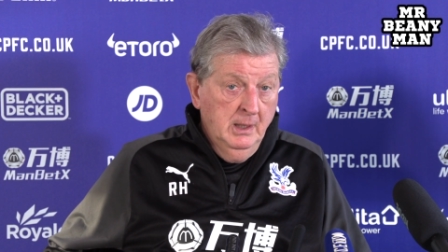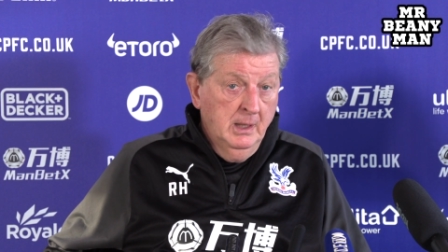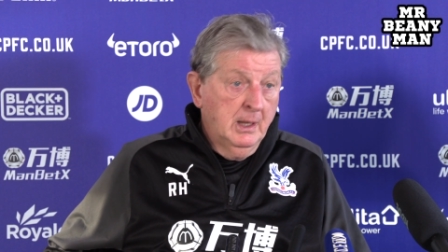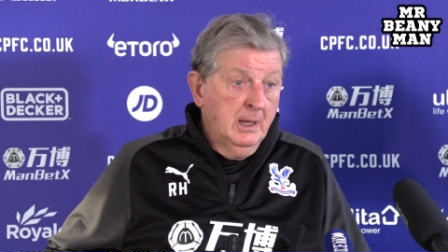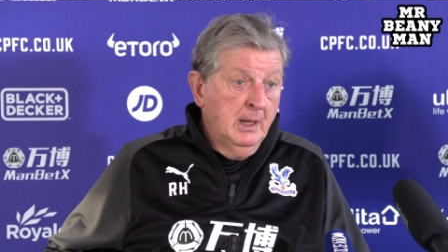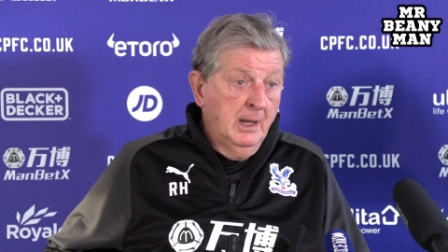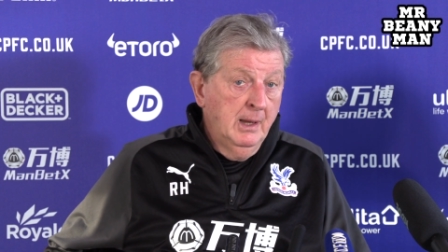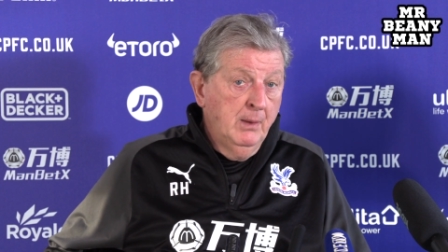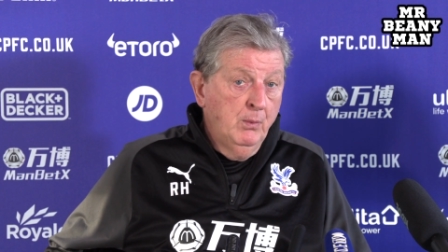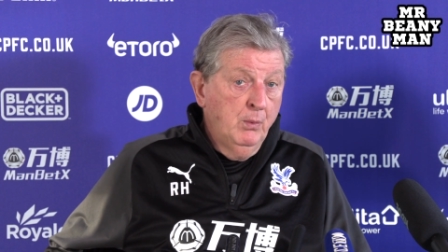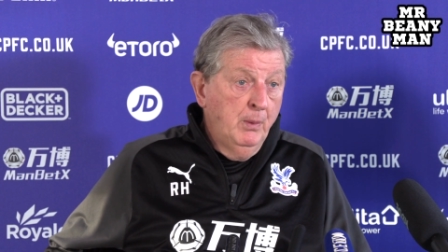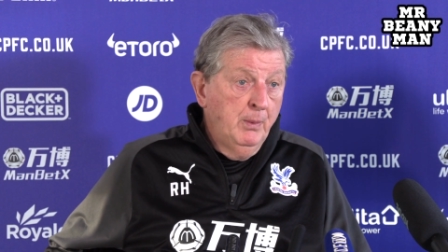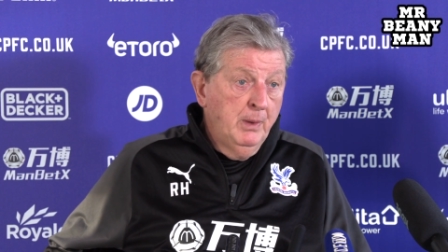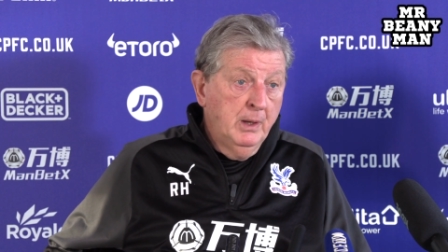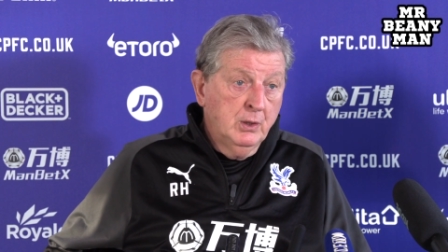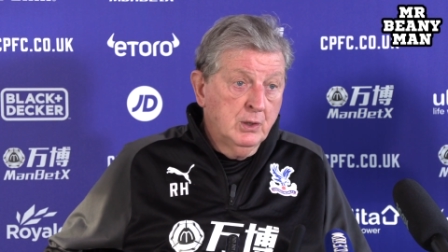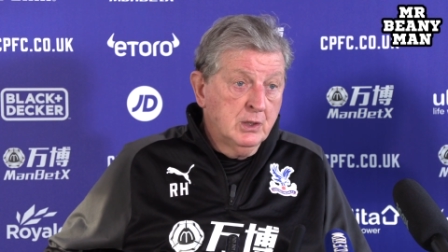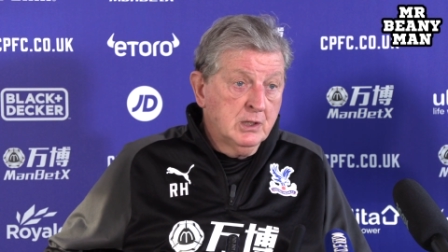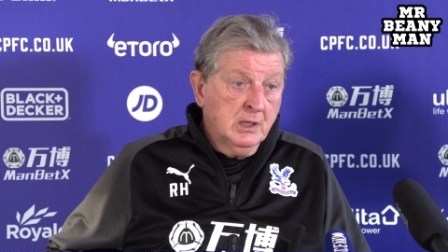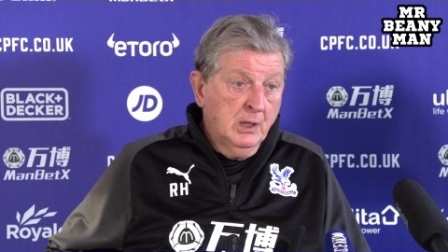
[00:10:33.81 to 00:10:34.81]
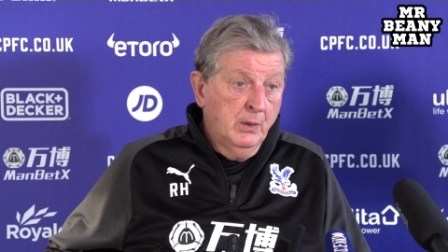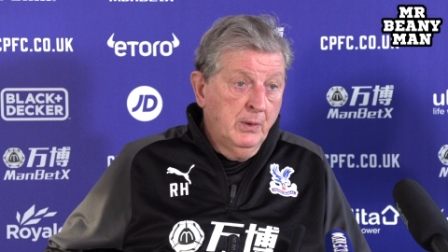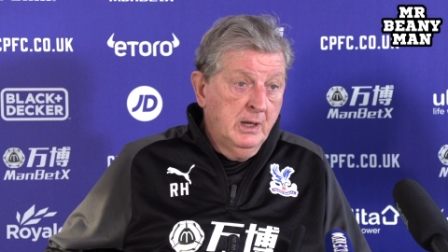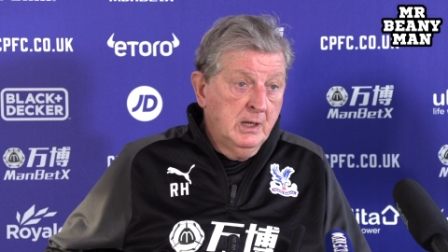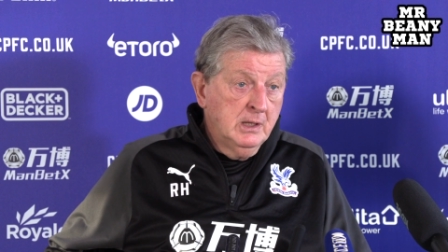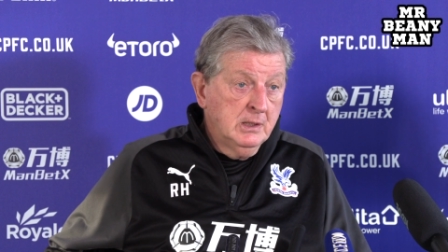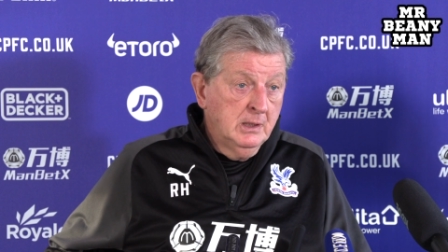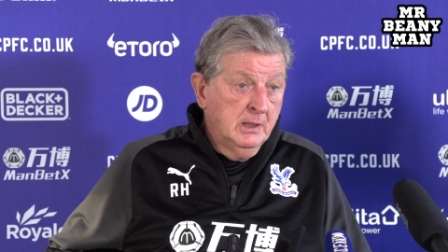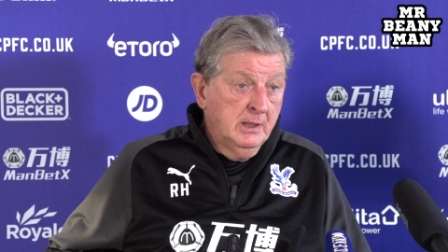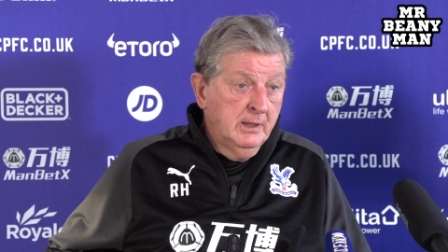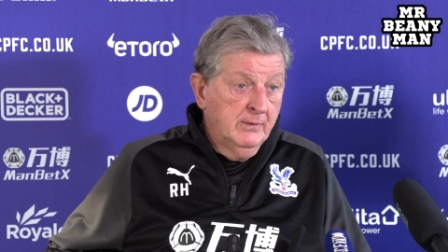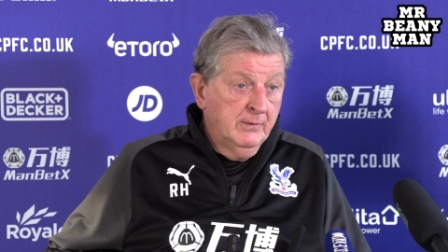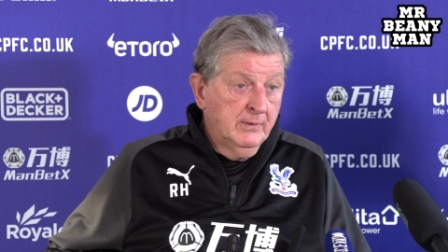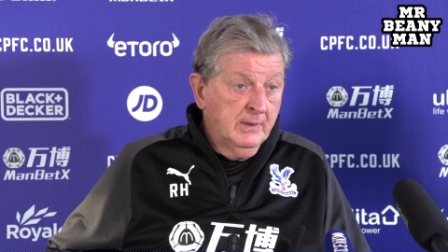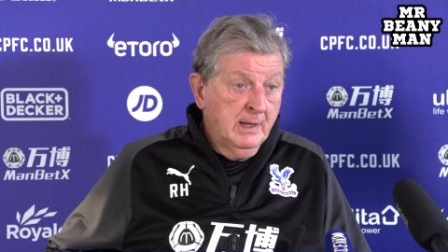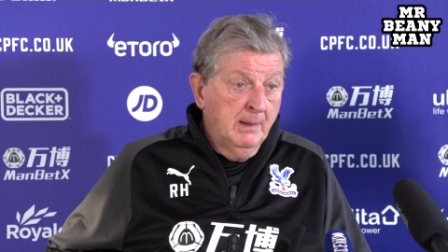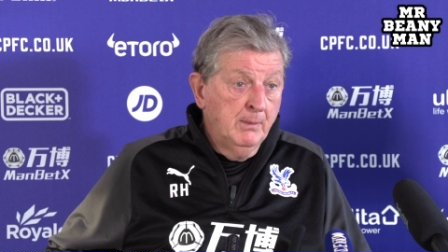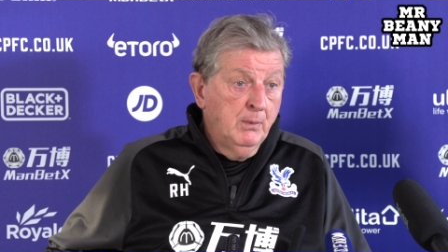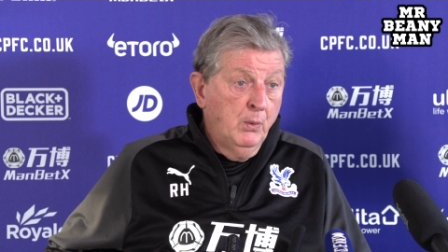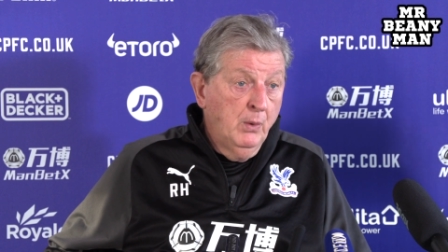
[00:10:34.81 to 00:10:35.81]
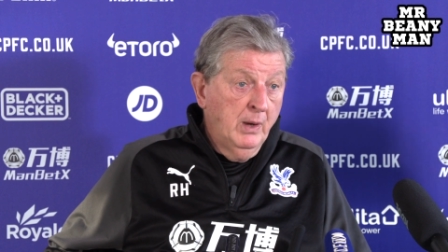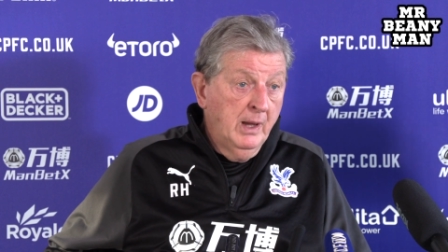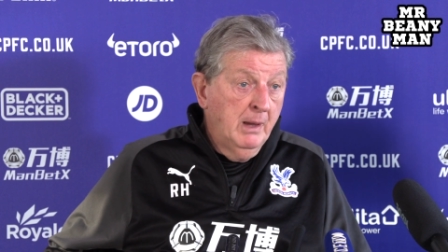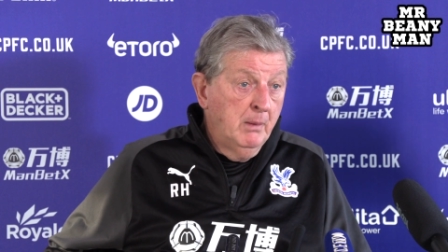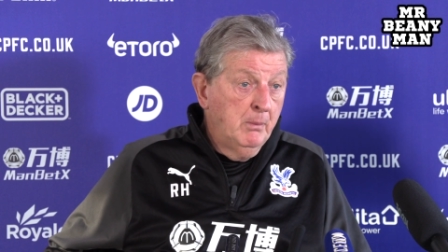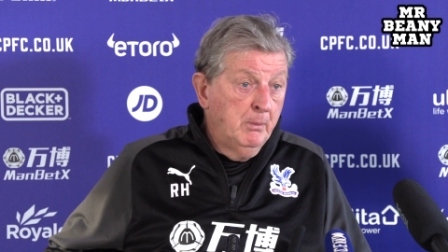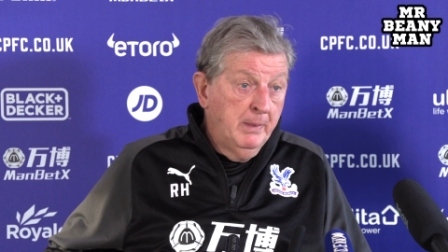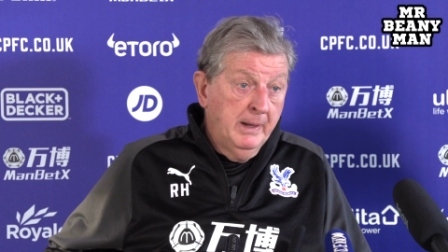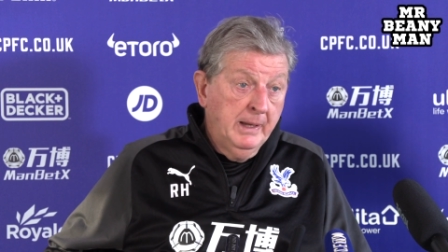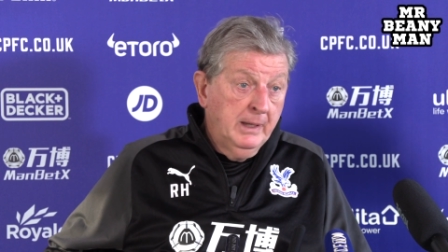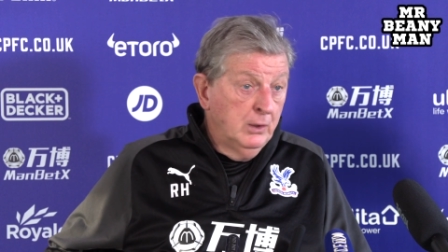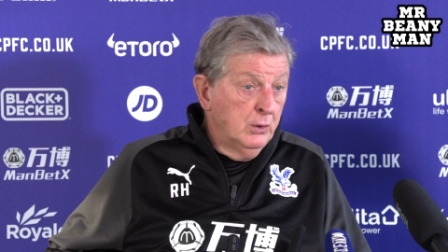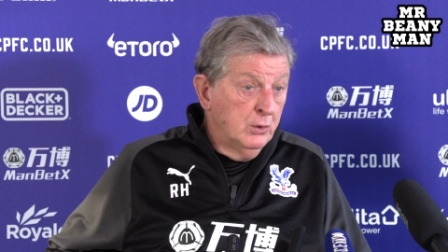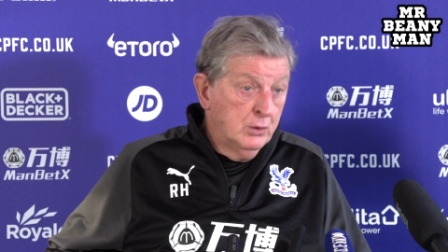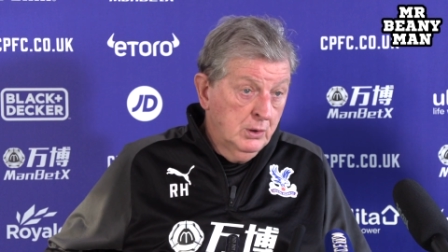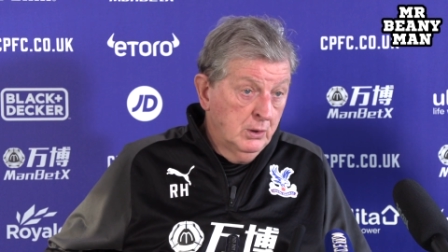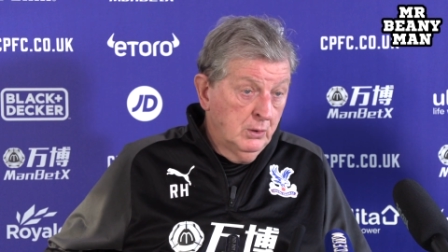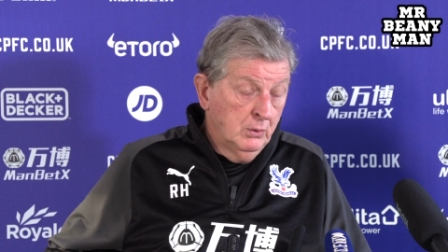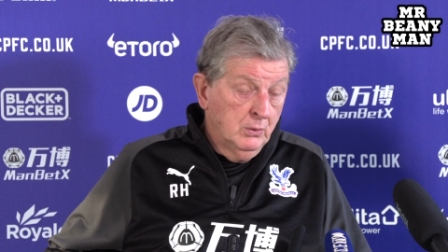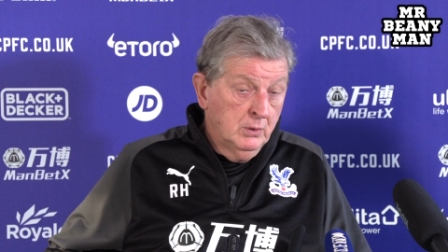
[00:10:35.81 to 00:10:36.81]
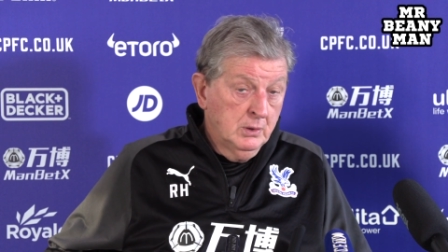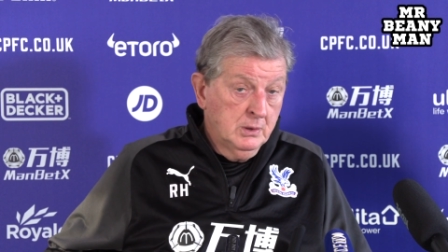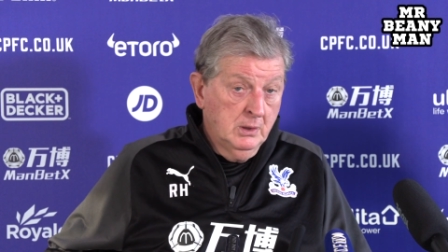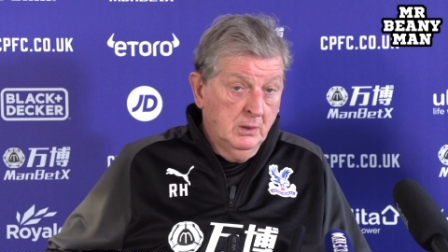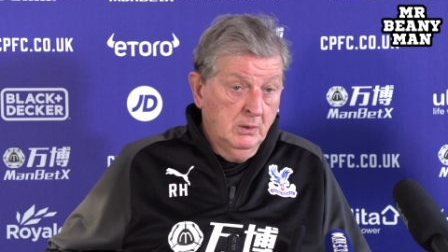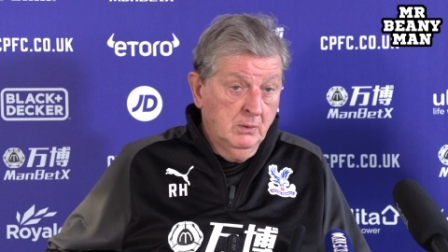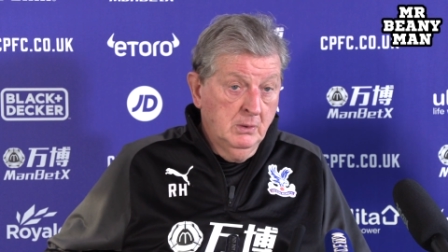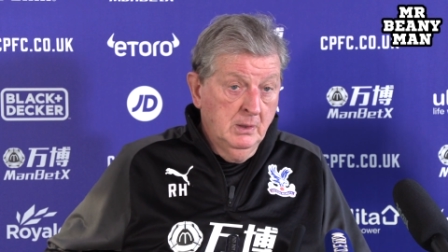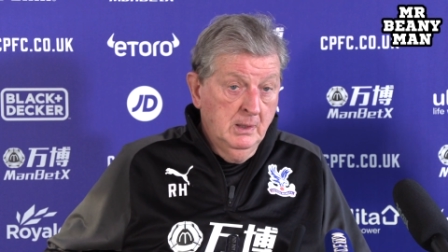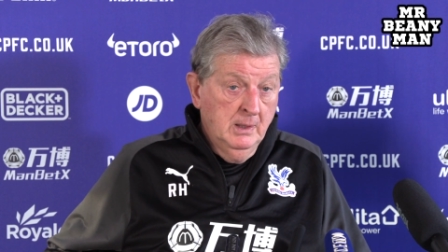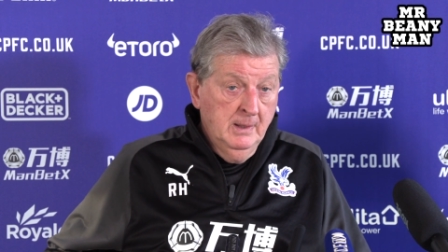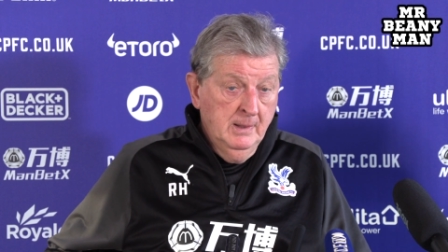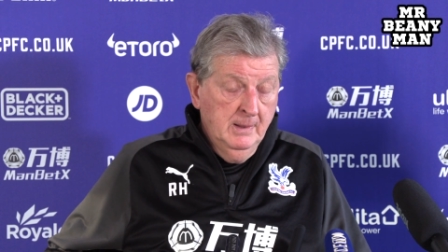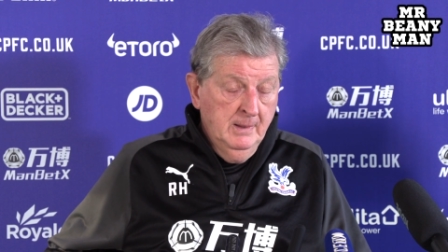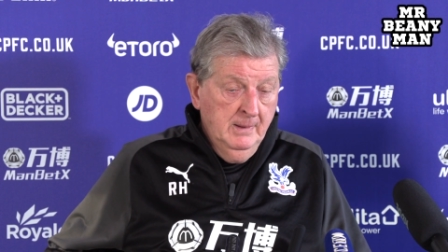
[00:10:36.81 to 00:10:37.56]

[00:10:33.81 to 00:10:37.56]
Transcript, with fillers: a game where we could so easily have come away unbeaten too. So,